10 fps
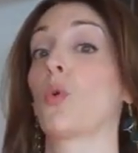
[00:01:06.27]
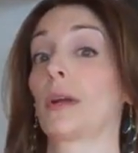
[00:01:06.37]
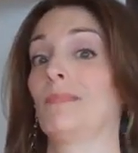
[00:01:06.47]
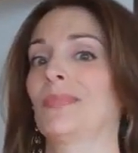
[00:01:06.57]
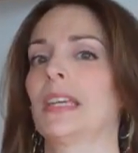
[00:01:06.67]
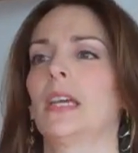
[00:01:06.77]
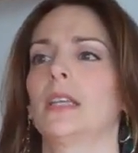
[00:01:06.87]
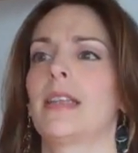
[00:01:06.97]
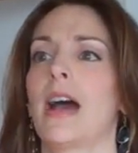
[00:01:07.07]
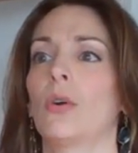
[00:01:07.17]
Port.
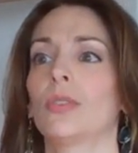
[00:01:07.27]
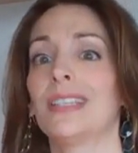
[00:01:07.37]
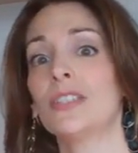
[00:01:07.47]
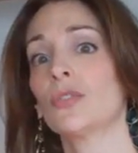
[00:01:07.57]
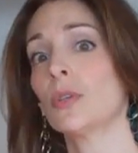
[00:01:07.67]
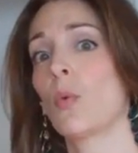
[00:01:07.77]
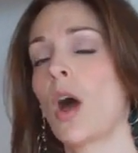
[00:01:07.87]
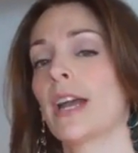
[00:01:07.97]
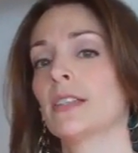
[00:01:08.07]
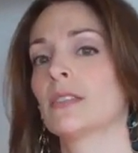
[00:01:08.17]
Now, these 3
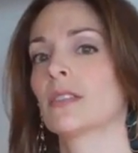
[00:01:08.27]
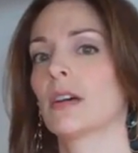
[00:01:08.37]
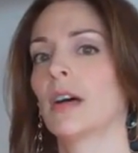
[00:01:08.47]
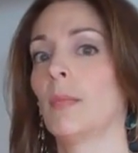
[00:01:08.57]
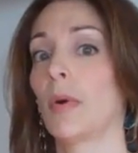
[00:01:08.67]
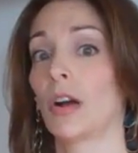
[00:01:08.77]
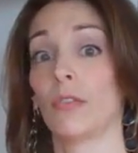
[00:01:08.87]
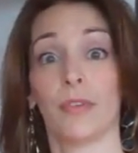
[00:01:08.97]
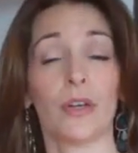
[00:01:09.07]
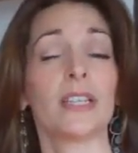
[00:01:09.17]
wines
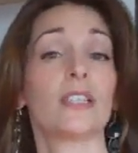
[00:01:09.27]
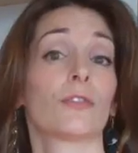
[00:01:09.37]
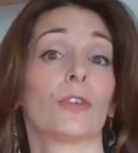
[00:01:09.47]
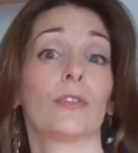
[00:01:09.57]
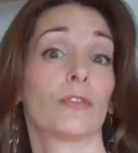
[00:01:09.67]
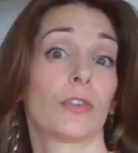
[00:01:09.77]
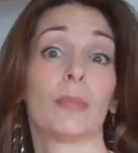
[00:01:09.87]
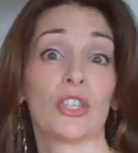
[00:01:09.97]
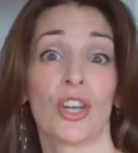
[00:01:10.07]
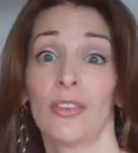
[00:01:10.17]
are very different
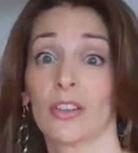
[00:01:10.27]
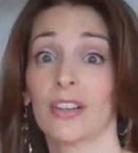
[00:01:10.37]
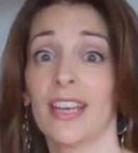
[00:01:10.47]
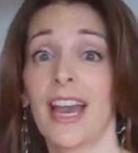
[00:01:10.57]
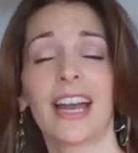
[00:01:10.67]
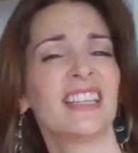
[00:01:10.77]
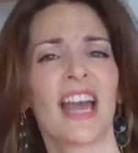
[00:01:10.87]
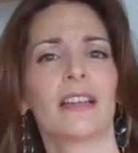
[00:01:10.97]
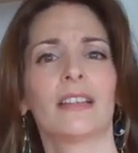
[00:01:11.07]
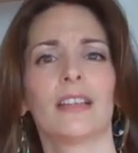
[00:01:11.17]
from each other, and
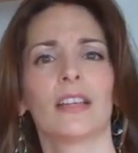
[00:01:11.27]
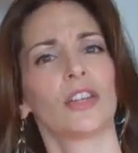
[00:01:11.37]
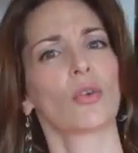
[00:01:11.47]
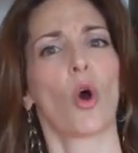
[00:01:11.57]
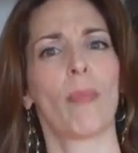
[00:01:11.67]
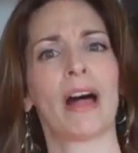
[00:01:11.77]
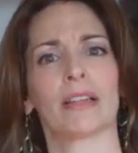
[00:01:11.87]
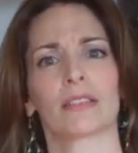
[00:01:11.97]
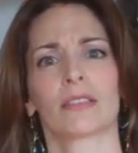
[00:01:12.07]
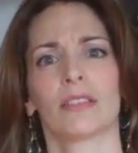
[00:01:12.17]
yet they're all
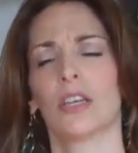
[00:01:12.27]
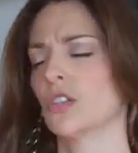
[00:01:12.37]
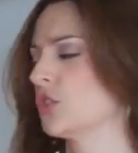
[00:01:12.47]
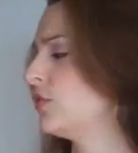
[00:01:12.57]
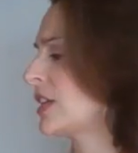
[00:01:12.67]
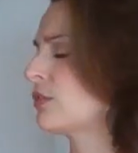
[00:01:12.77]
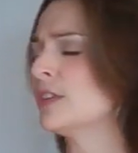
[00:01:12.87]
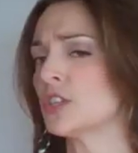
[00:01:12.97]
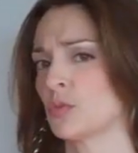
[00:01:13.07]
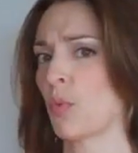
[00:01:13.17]
balanced. So you've got the
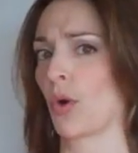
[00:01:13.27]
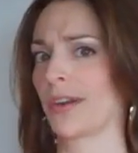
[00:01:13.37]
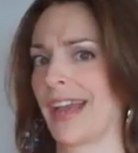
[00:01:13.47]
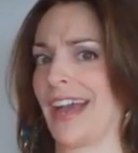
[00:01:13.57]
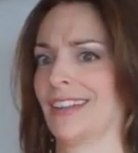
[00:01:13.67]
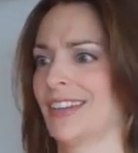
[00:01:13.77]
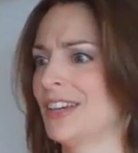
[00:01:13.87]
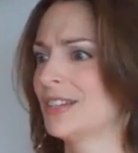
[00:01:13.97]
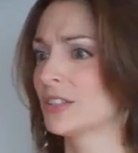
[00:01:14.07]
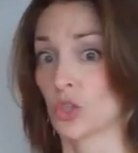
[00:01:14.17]
Vintage Port at
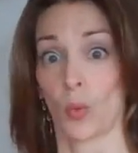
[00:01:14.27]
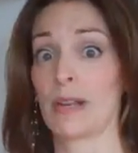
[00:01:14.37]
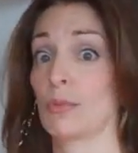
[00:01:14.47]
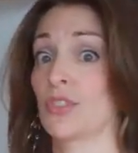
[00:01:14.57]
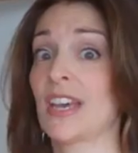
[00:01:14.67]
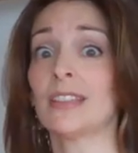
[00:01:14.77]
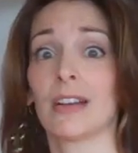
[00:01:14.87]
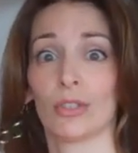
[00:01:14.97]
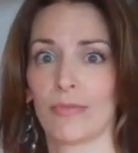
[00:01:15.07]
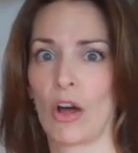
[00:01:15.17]
20%
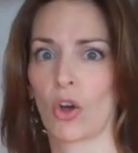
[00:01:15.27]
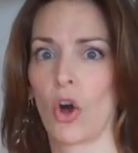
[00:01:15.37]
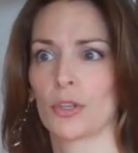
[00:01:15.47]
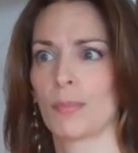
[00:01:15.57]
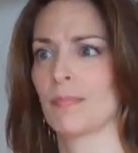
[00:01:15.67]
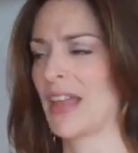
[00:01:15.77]
level of alcohol,